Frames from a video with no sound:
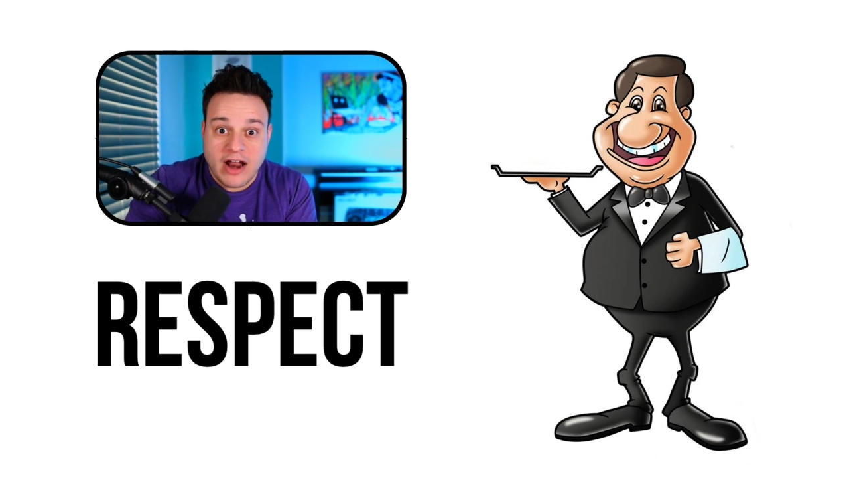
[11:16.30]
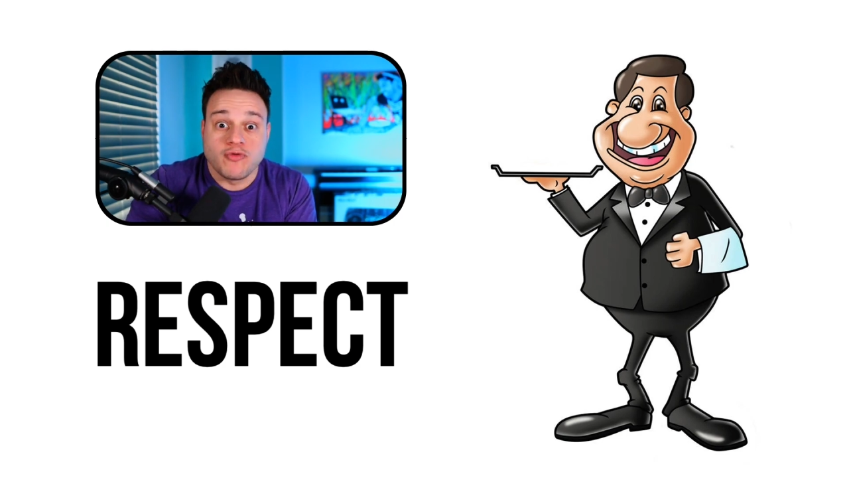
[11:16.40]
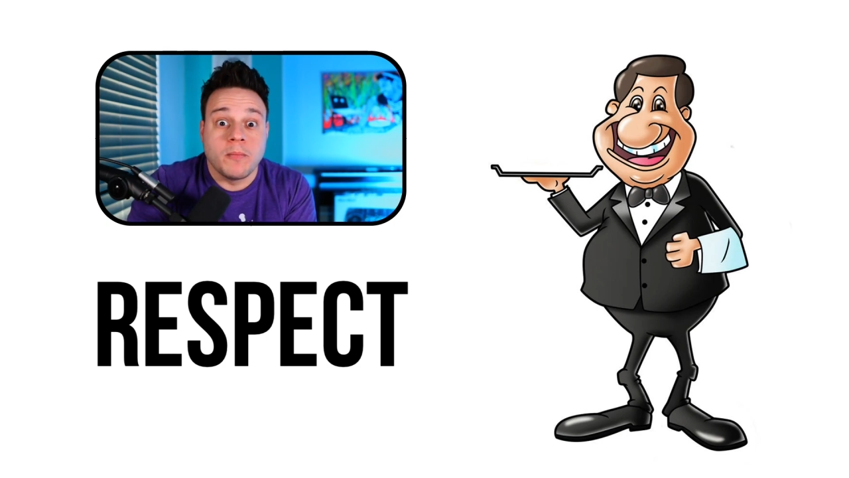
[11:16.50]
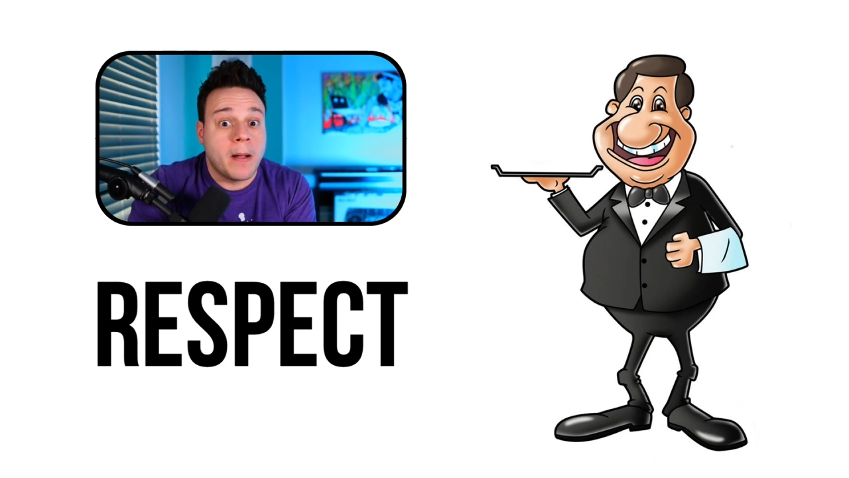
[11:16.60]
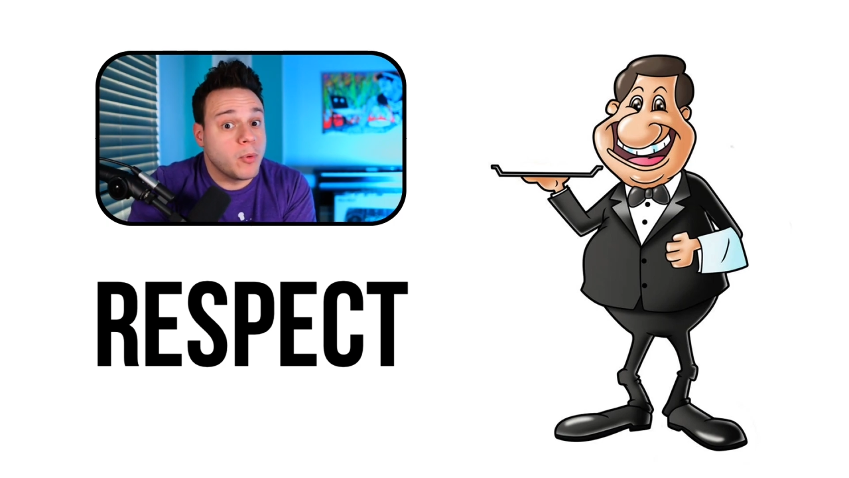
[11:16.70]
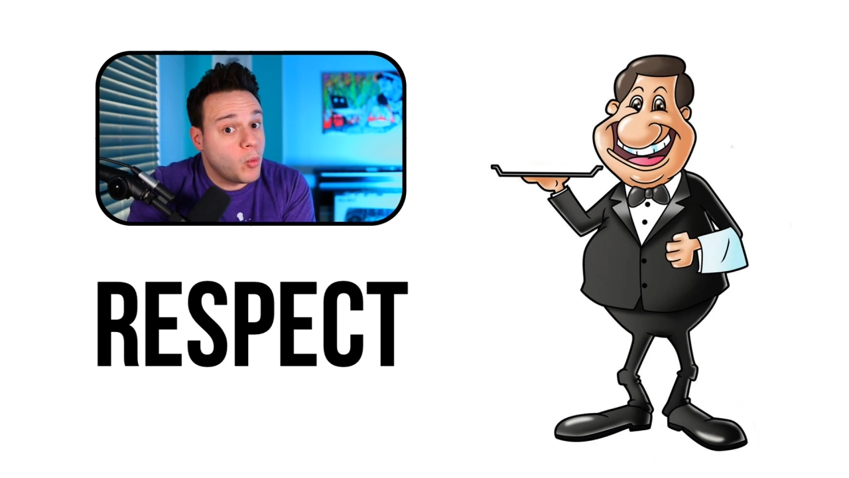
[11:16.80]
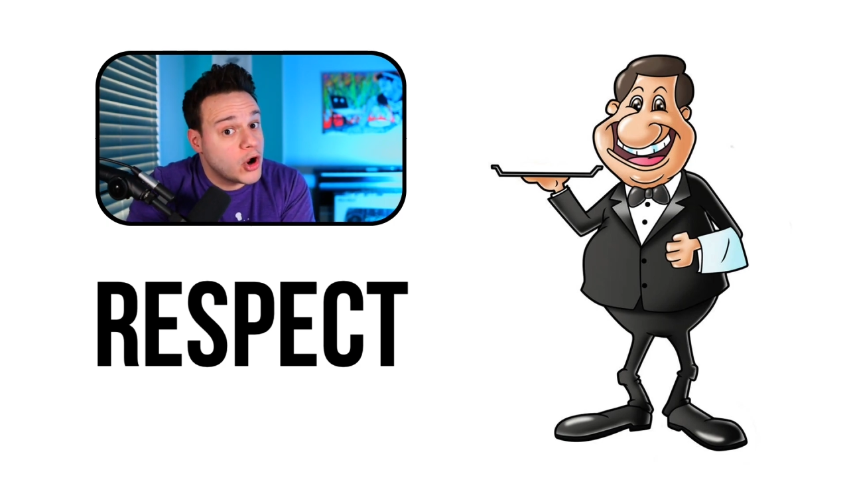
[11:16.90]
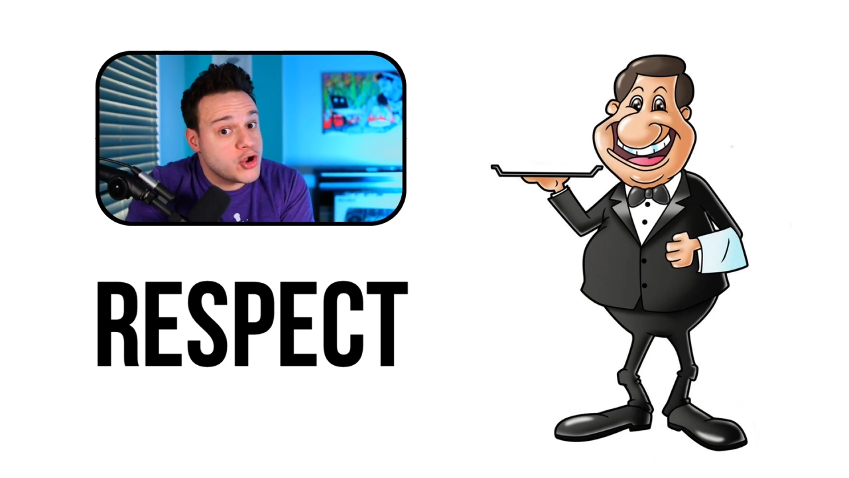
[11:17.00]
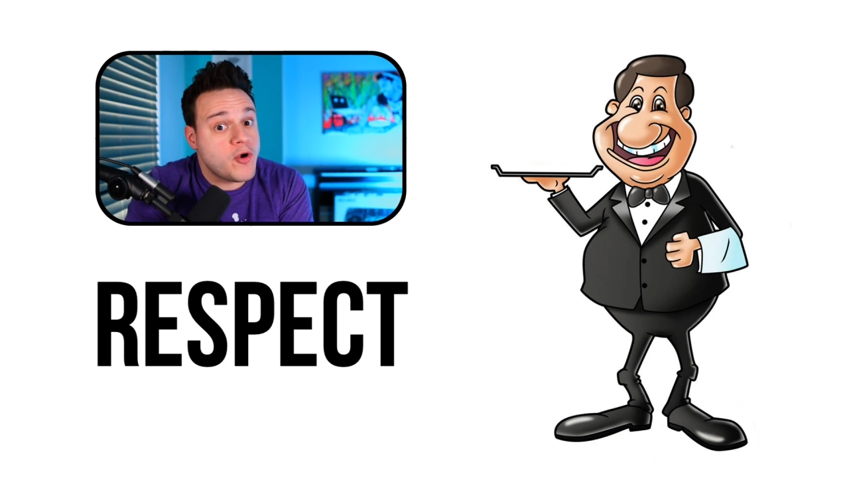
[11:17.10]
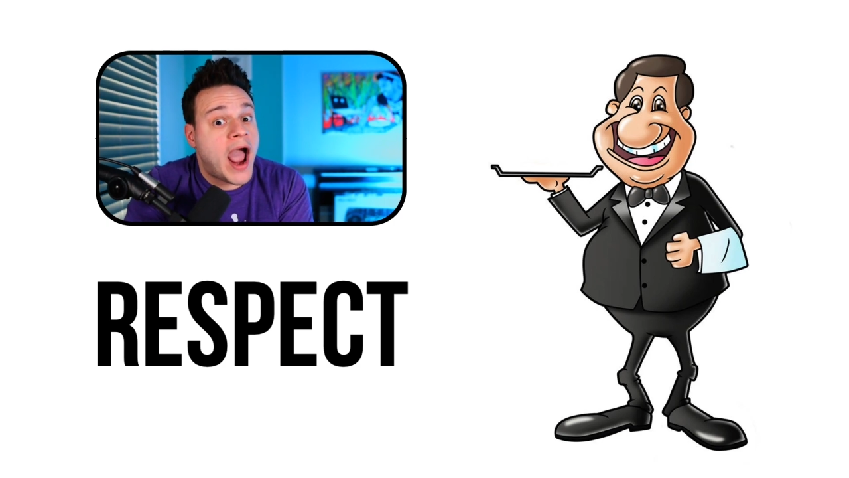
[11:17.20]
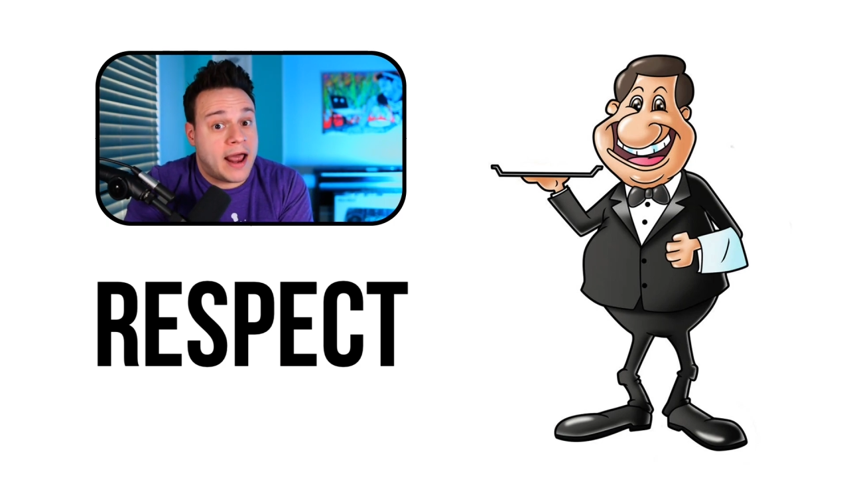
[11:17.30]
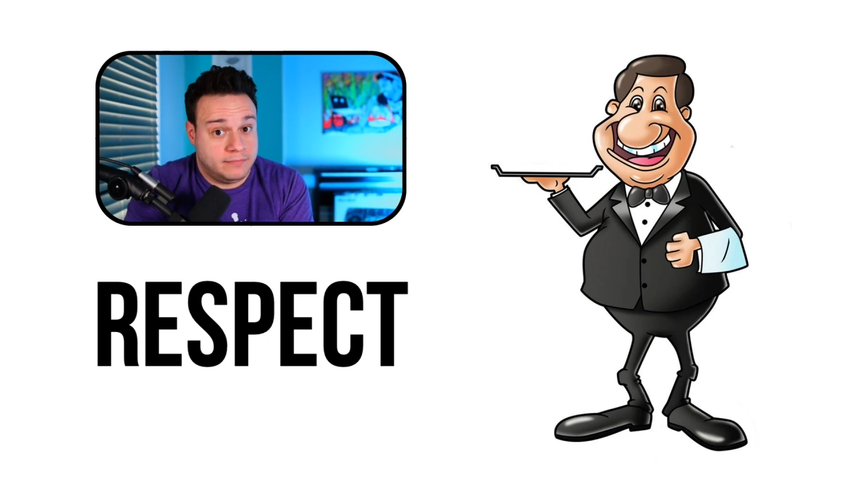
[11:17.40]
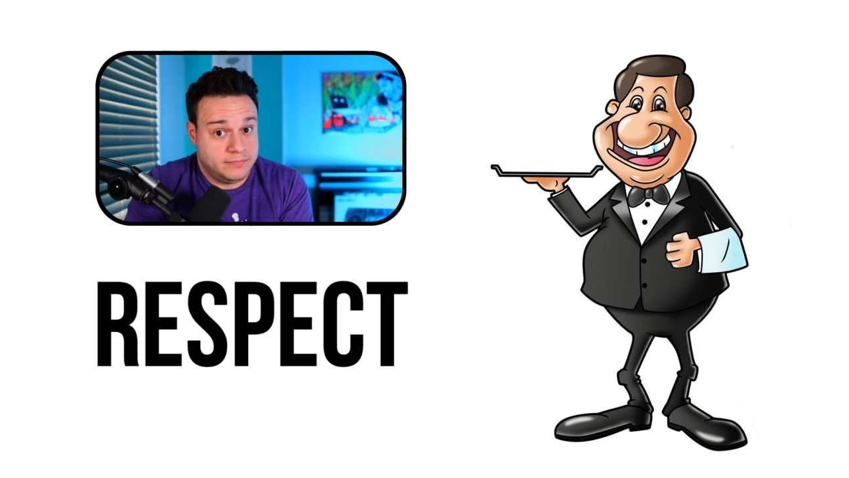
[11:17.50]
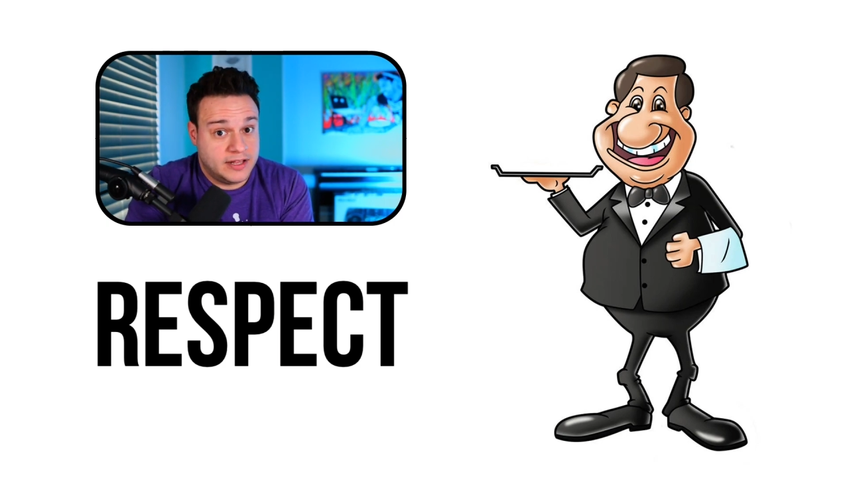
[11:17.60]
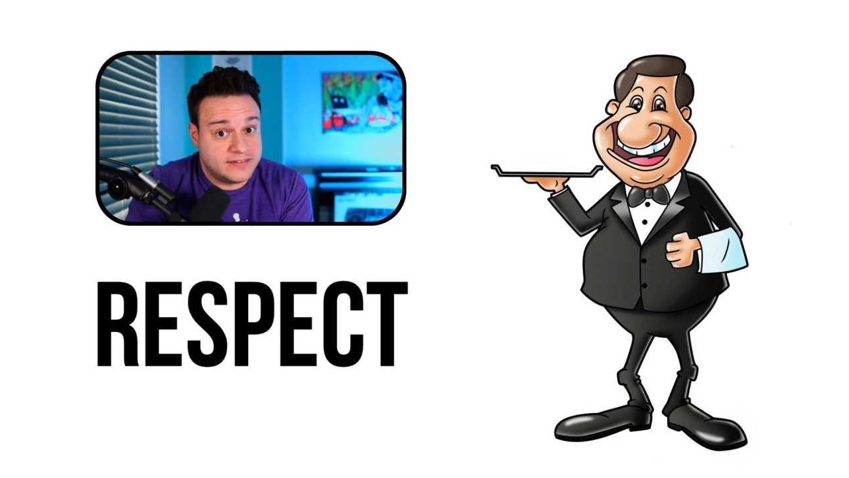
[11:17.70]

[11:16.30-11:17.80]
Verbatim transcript: and remember where you're at.